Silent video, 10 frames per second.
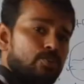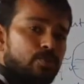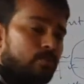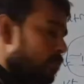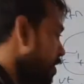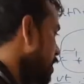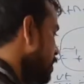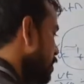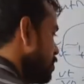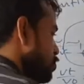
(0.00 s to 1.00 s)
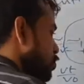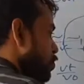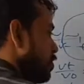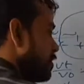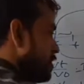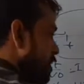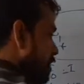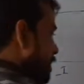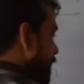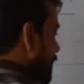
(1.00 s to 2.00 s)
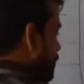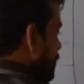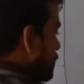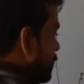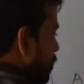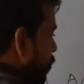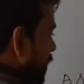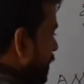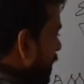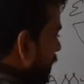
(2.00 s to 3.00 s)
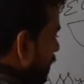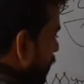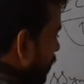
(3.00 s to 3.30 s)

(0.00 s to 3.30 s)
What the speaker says: 2. Okay, so these are the tangents. Okay, here